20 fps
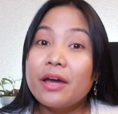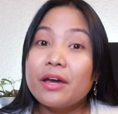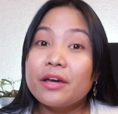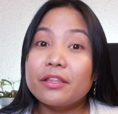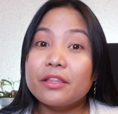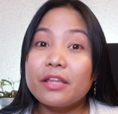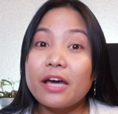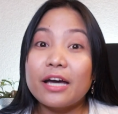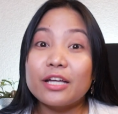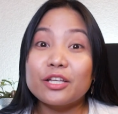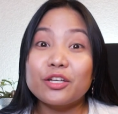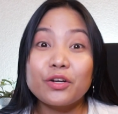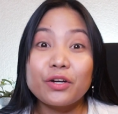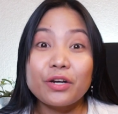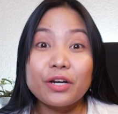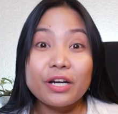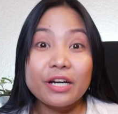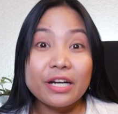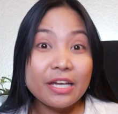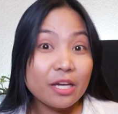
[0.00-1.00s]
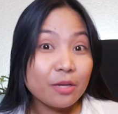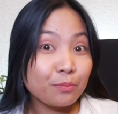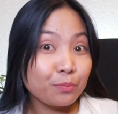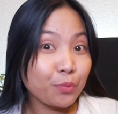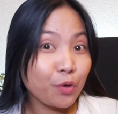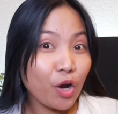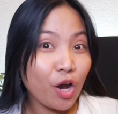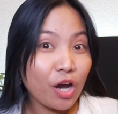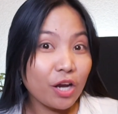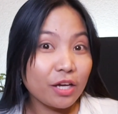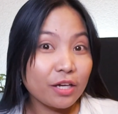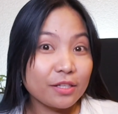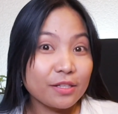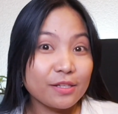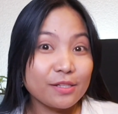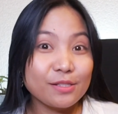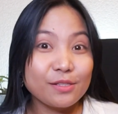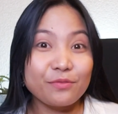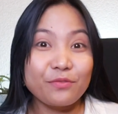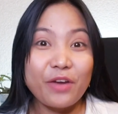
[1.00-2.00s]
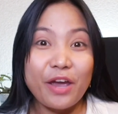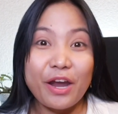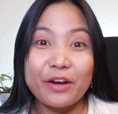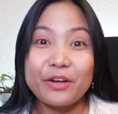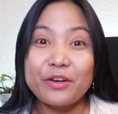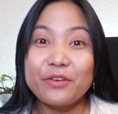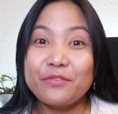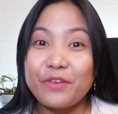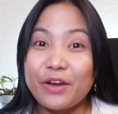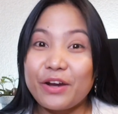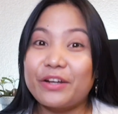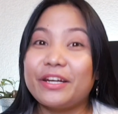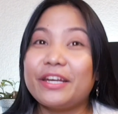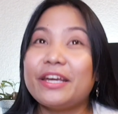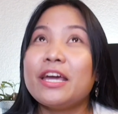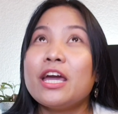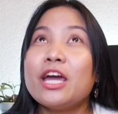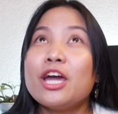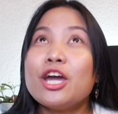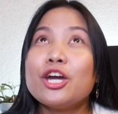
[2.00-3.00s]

that Korean product is very, very